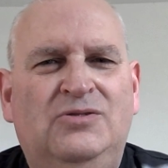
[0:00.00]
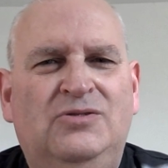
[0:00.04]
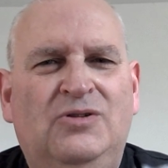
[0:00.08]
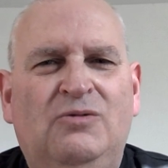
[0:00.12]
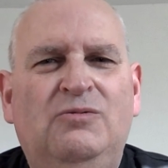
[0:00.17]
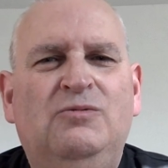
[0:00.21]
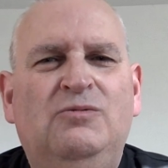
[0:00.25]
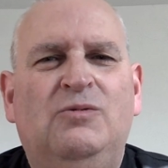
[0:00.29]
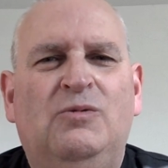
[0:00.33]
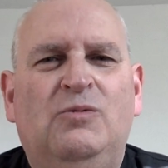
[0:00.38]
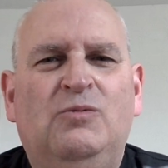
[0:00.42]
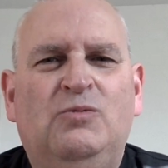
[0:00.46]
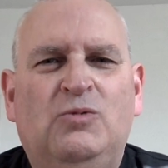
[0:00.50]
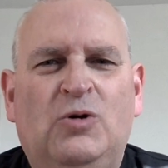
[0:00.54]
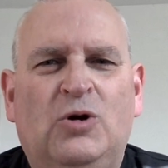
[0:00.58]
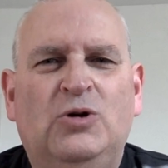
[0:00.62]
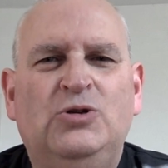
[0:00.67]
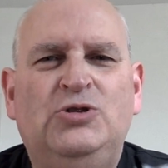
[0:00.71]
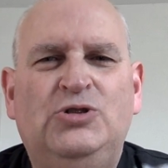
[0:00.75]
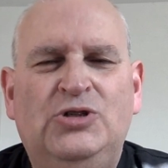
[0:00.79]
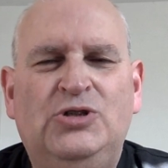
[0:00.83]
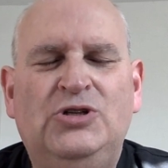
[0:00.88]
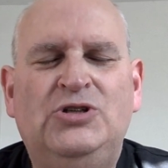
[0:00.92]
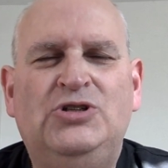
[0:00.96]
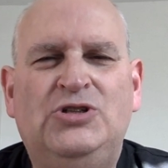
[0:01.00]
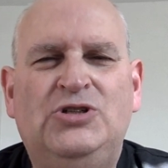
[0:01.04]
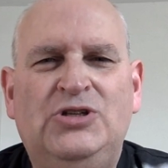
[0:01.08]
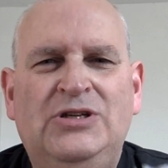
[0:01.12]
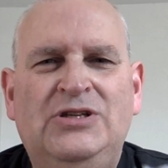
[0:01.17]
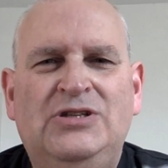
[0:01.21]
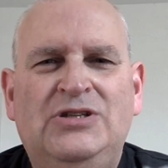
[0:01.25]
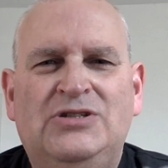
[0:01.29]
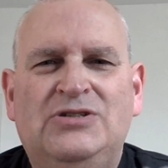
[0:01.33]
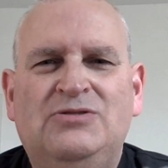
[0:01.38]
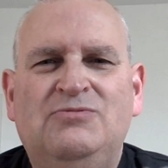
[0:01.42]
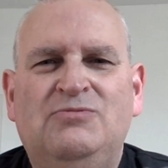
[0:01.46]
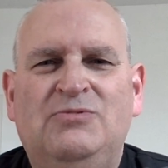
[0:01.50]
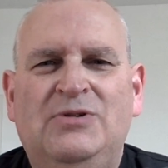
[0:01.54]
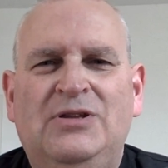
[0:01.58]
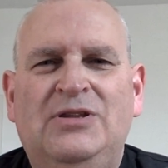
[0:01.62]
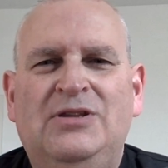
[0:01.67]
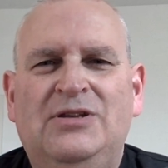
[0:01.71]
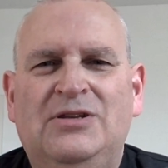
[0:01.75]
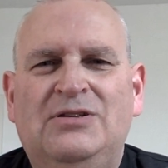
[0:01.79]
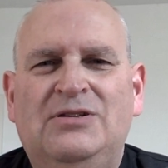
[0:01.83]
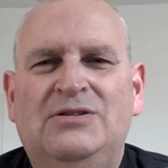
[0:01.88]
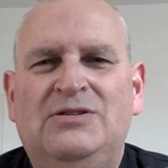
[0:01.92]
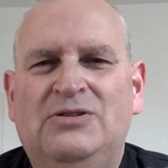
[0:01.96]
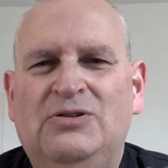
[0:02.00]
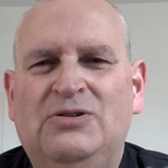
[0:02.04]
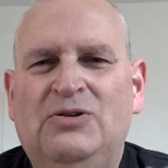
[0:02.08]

don't wash your sheets with a